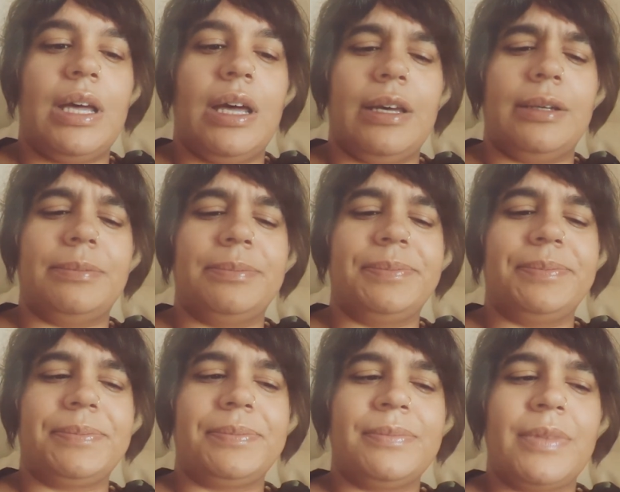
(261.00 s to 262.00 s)
um,
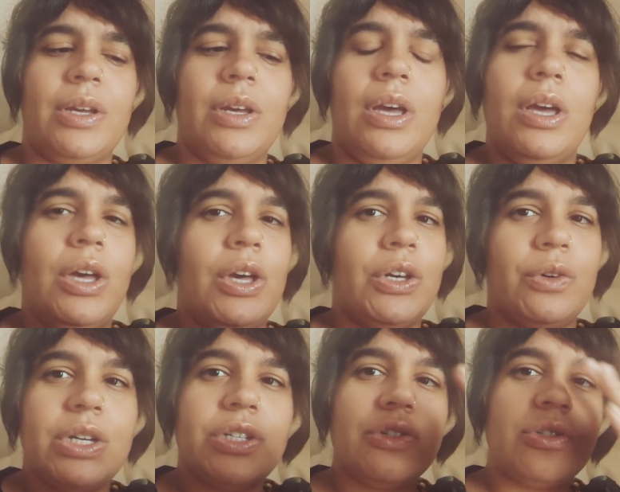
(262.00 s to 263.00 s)

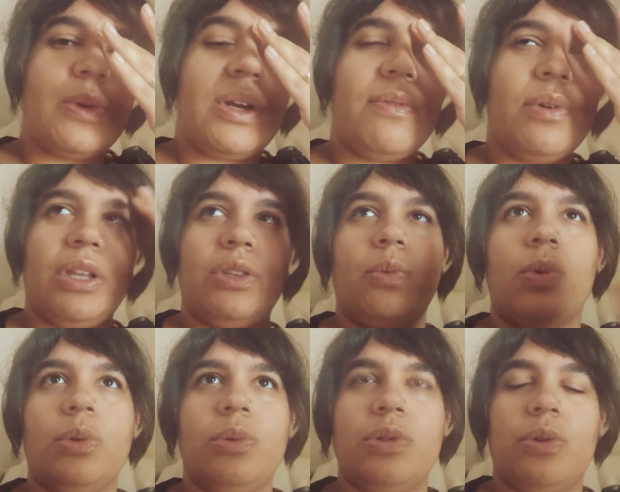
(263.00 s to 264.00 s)
creatures or whatever, like, the
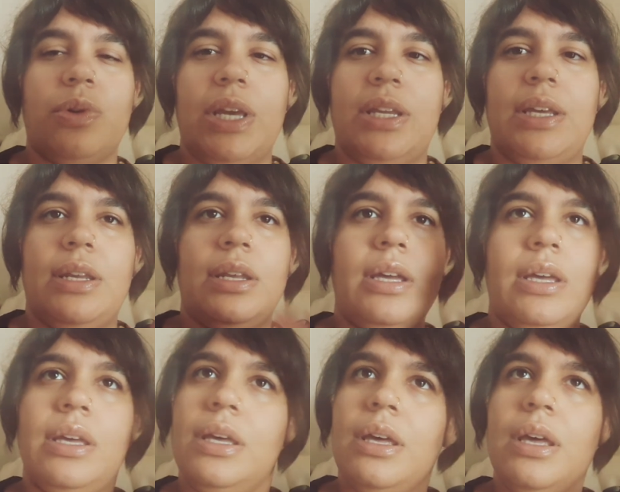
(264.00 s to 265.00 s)
world was created.
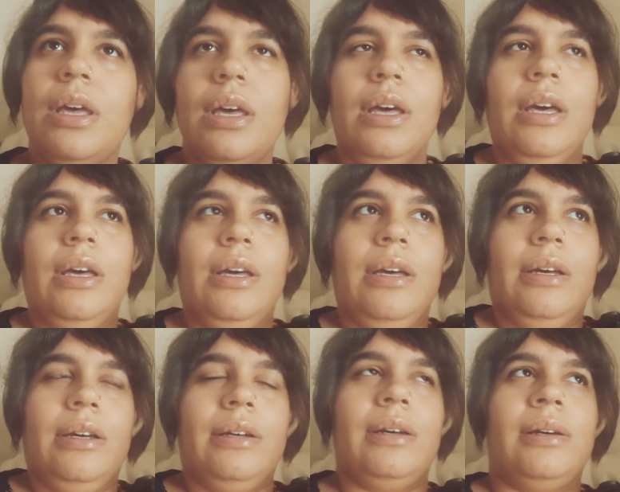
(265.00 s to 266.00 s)

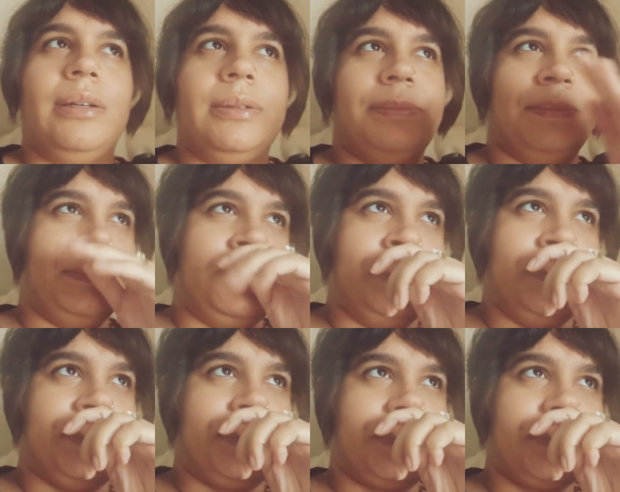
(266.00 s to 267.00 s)
I
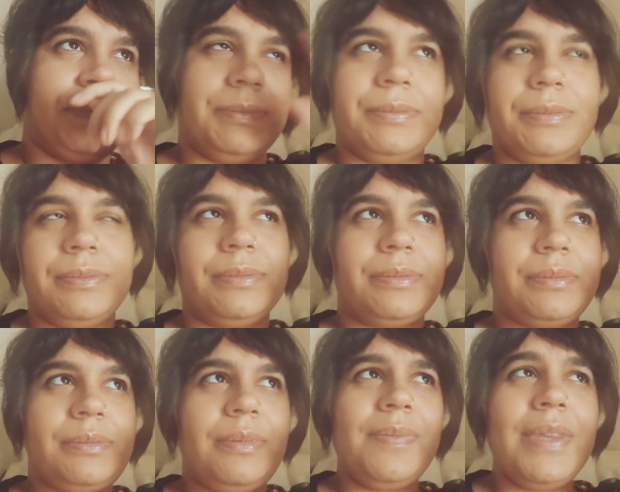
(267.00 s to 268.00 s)
God,
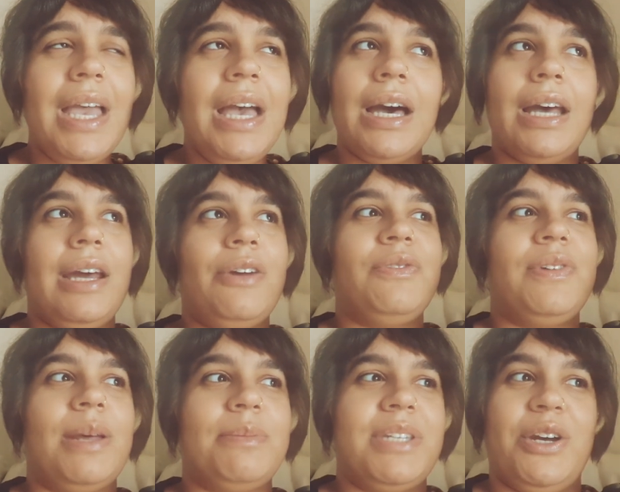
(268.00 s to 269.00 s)
I don't
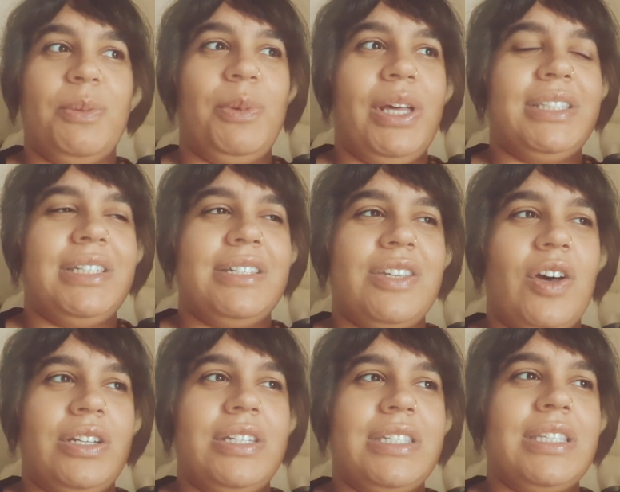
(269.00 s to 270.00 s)
even, I'm terrible at this,
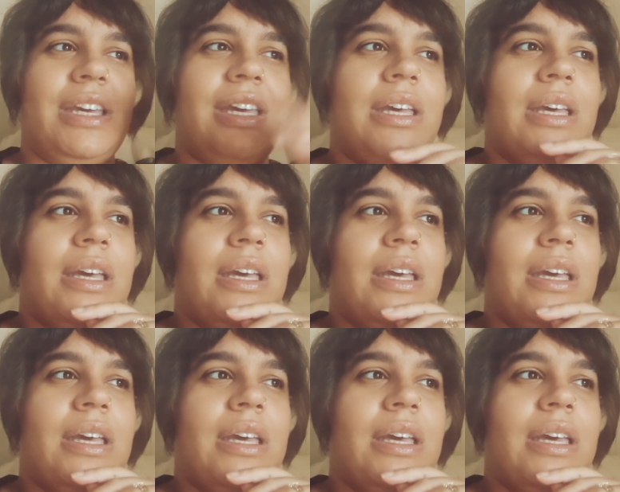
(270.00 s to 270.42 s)
honestly.